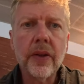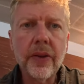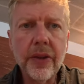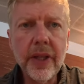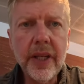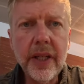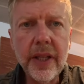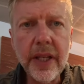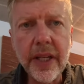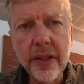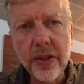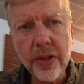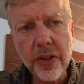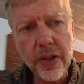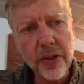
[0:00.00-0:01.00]
The
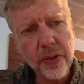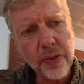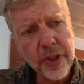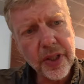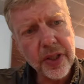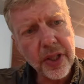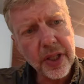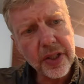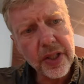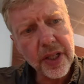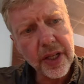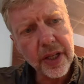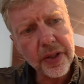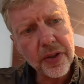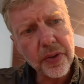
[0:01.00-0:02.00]
Insta three sixty
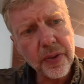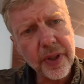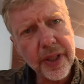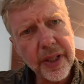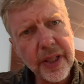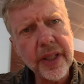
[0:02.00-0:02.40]
X three